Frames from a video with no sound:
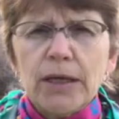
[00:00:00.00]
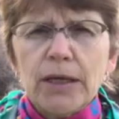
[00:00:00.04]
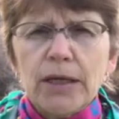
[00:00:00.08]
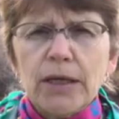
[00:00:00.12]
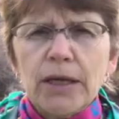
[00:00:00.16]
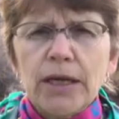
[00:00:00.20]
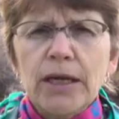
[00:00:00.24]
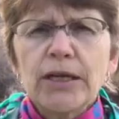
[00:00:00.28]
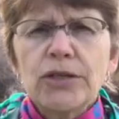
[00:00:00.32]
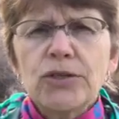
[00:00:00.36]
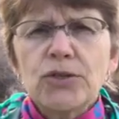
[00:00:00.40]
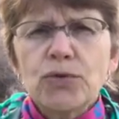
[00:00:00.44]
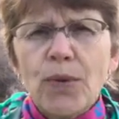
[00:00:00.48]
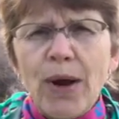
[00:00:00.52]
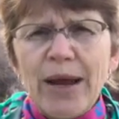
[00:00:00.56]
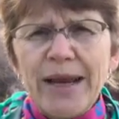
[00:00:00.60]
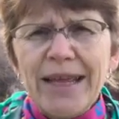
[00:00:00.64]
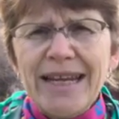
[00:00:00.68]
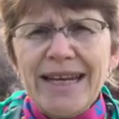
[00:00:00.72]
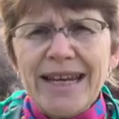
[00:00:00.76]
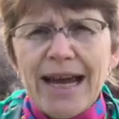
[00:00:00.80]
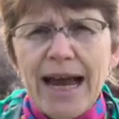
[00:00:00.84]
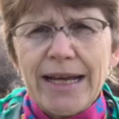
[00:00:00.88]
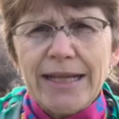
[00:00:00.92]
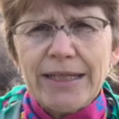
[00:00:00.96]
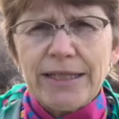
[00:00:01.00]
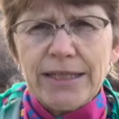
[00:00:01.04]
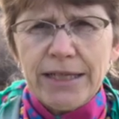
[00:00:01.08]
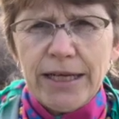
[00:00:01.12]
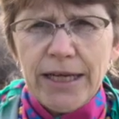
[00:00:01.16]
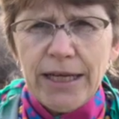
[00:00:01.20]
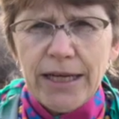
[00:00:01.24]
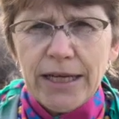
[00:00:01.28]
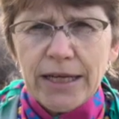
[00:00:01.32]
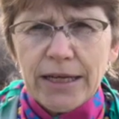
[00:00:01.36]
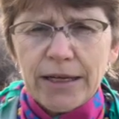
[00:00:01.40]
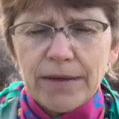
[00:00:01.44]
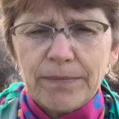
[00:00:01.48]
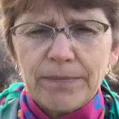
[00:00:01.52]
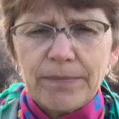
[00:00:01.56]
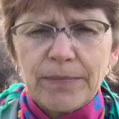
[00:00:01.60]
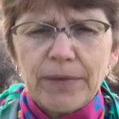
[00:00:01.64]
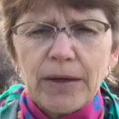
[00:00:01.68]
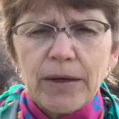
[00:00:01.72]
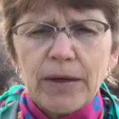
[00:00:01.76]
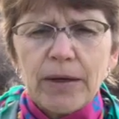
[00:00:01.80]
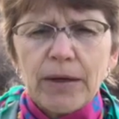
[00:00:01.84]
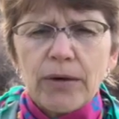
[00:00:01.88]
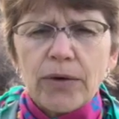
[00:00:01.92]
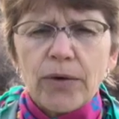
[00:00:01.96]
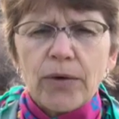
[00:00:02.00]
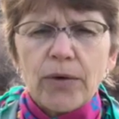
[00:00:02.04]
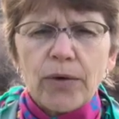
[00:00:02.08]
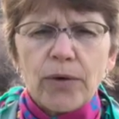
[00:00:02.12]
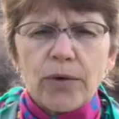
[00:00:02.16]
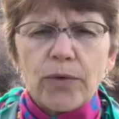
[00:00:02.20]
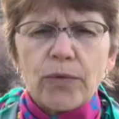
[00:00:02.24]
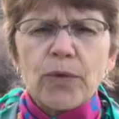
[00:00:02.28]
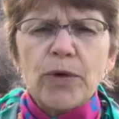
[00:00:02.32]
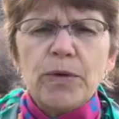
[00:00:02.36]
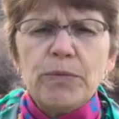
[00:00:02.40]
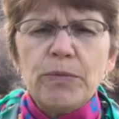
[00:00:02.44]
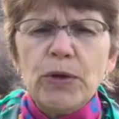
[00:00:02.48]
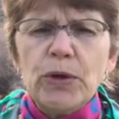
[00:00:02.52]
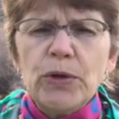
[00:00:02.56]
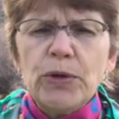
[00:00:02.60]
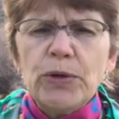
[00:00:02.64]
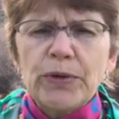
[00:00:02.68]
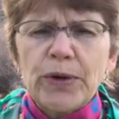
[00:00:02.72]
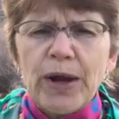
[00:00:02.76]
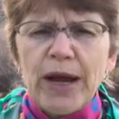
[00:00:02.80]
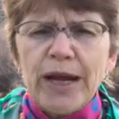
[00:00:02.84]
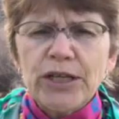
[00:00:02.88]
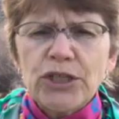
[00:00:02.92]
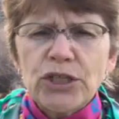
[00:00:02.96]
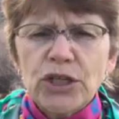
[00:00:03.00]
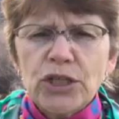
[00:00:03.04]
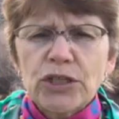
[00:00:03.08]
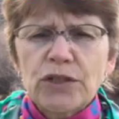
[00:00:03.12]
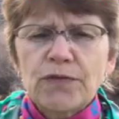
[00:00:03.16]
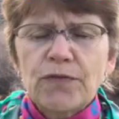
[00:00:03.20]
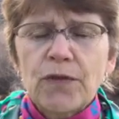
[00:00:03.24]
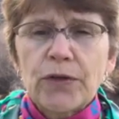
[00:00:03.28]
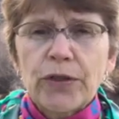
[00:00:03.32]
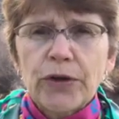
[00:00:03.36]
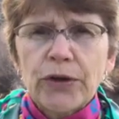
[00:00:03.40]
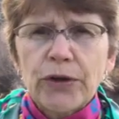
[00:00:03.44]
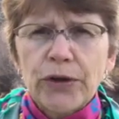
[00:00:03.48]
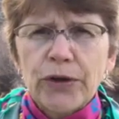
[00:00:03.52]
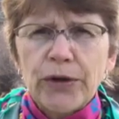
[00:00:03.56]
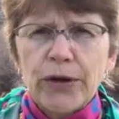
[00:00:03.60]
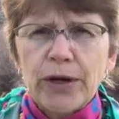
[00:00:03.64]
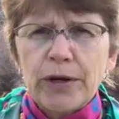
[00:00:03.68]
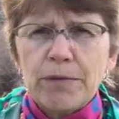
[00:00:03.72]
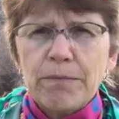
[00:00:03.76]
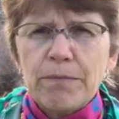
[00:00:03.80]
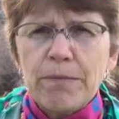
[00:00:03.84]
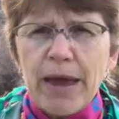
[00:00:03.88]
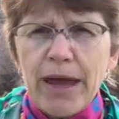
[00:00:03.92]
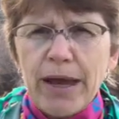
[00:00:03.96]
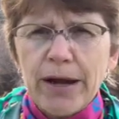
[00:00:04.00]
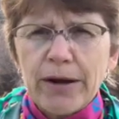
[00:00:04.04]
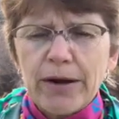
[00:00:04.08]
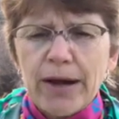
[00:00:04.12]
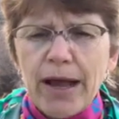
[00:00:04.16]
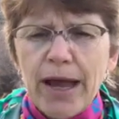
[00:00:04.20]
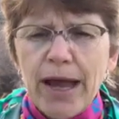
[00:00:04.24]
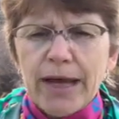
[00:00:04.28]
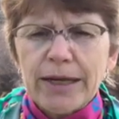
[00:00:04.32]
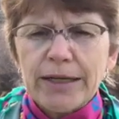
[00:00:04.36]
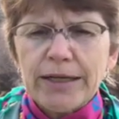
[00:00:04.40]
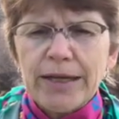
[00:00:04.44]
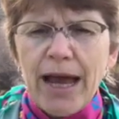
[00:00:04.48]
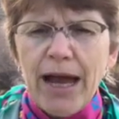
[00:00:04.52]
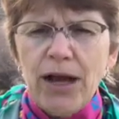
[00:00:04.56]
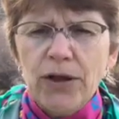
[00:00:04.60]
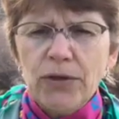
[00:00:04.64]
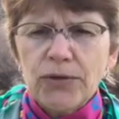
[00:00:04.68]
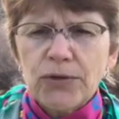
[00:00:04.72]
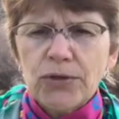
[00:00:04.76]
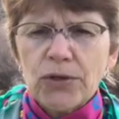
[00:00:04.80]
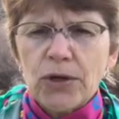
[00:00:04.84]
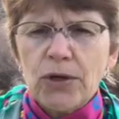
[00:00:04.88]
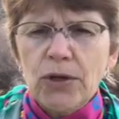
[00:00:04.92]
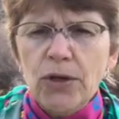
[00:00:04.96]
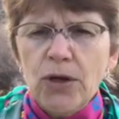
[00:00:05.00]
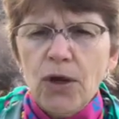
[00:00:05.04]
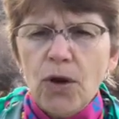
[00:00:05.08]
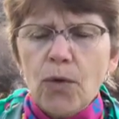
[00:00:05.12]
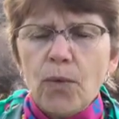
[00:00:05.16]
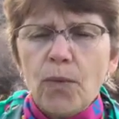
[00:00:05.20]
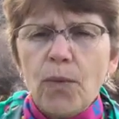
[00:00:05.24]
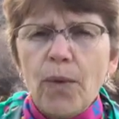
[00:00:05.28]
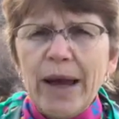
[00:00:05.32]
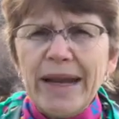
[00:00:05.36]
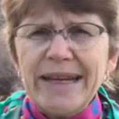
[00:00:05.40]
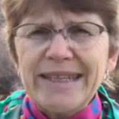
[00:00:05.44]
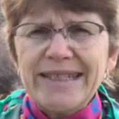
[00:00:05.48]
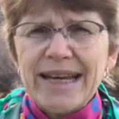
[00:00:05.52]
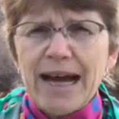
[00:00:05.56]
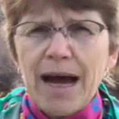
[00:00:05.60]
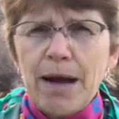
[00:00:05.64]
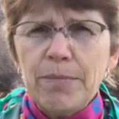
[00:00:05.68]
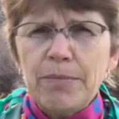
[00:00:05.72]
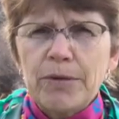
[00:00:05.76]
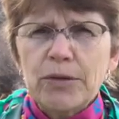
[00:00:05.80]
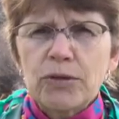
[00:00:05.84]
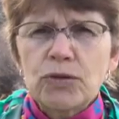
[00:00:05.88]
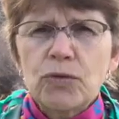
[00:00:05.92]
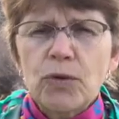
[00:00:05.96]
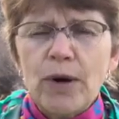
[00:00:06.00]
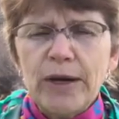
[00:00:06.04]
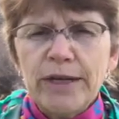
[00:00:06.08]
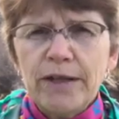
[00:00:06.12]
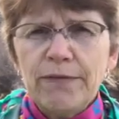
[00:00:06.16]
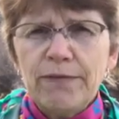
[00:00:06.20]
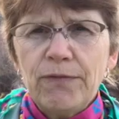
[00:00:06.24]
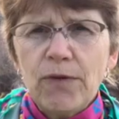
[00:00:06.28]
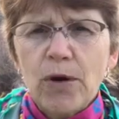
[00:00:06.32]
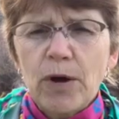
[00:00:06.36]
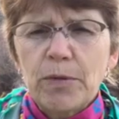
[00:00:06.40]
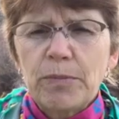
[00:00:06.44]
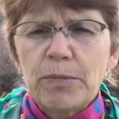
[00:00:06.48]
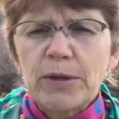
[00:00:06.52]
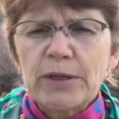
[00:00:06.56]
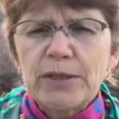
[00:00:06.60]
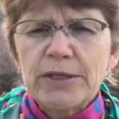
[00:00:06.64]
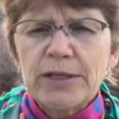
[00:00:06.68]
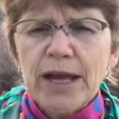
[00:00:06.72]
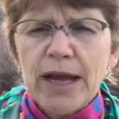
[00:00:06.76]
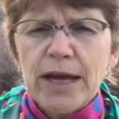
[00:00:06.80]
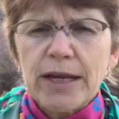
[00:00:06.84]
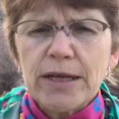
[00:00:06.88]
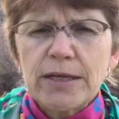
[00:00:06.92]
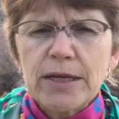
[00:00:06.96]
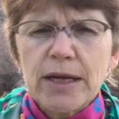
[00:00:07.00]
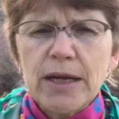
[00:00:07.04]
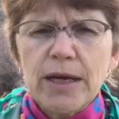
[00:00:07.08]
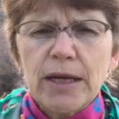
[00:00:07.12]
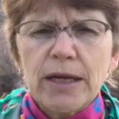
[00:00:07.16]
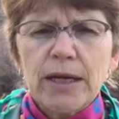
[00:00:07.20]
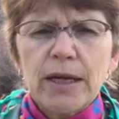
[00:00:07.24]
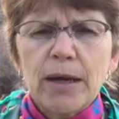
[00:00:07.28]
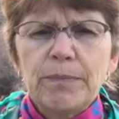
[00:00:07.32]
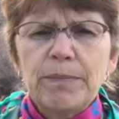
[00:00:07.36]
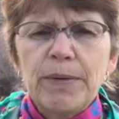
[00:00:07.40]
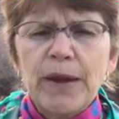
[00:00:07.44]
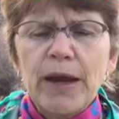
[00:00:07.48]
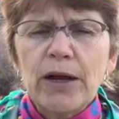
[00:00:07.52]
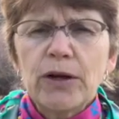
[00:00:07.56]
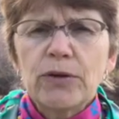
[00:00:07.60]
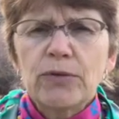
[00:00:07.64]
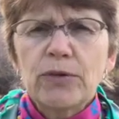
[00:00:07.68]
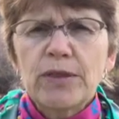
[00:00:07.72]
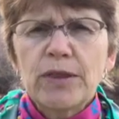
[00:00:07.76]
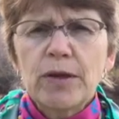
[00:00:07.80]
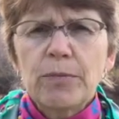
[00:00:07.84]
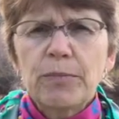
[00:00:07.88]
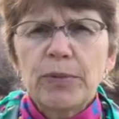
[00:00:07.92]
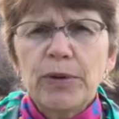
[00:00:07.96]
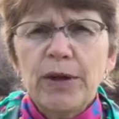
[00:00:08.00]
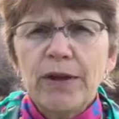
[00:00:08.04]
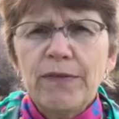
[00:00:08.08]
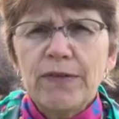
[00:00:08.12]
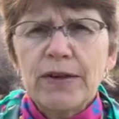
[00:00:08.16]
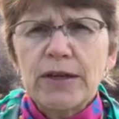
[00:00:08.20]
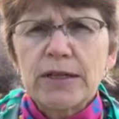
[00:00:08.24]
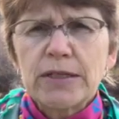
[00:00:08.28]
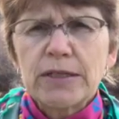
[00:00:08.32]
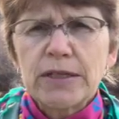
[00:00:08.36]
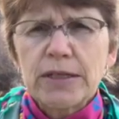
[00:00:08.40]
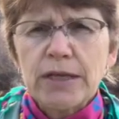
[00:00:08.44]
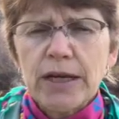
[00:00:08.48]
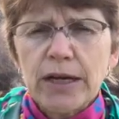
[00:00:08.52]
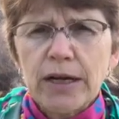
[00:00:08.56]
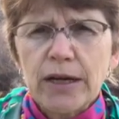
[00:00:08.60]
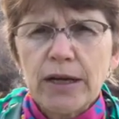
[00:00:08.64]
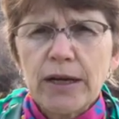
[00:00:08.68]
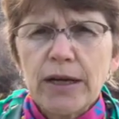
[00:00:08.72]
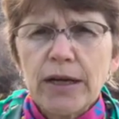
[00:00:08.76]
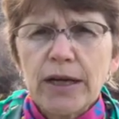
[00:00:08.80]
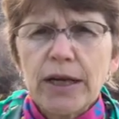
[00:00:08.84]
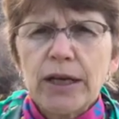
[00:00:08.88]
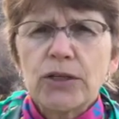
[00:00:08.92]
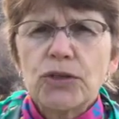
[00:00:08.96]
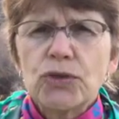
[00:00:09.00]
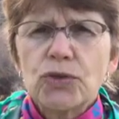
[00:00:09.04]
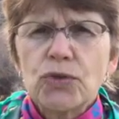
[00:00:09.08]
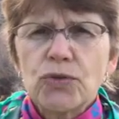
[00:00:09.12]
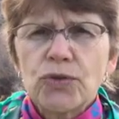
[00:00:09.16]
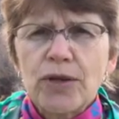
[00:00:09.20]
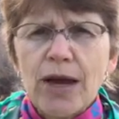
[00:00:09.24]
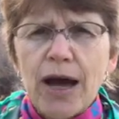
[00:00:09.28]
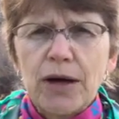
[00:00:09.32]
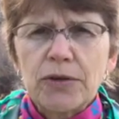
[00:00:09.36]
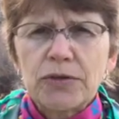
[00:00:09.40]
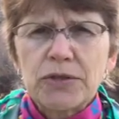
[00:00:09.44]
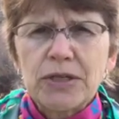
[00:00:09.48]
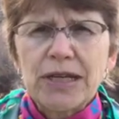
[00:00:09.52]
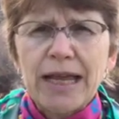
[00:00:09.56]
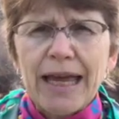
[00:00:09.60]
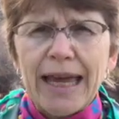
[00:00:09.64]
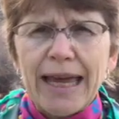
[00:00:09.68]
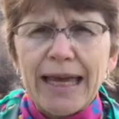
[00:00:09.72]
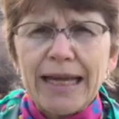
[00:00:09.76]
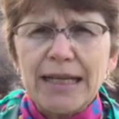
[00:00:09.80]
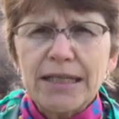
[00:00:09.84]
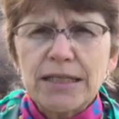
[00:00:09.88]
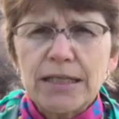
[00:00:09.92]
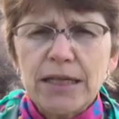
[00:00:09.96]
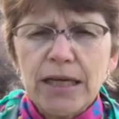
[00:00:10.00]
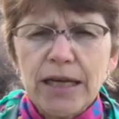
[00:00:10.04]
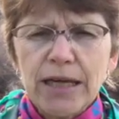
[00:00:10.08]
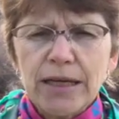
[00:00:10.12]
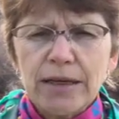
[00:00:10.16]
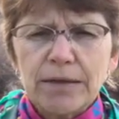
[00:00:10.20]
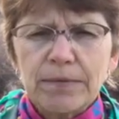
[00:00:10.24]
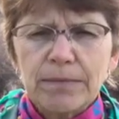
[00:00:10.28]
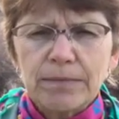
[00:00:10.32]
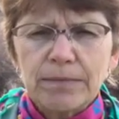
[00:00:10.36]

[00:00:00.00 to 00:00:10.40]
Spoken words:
In 2019, remunerations for the current mayor and council went up 24% compared with the previous year in 2018.